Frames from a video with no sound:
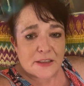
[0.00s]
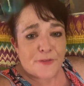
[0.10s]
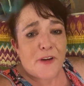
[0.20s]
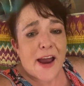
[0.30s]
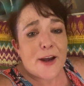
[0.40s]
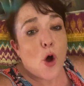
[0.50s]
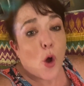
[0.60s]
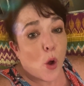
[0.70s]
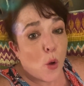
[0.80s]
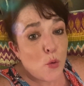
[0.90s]
to find
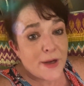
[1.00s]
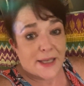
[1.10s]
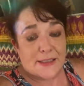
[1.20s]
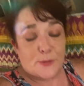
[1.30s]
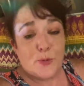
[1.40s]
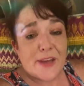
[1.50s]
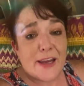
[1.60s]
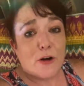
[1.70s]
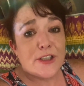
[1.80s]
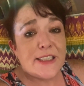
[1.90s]
wholeness
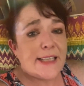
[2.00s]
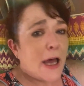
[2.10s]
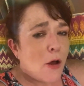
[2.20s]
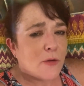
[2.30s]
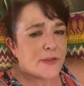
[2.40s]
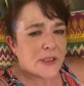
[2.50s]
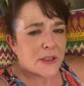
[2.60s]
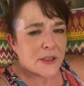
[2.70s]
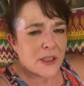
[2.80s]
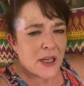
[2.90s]
within ourselves